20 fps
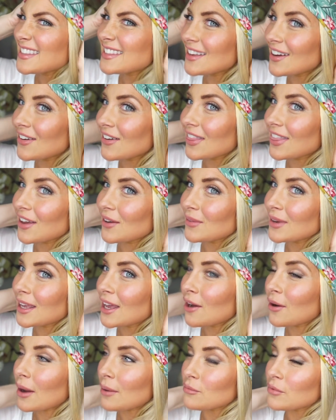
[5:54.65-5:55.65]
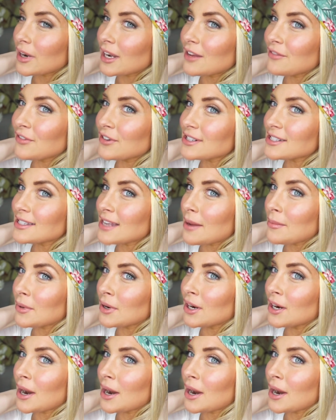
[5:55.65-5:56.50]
So there we go. I'm ready for summer.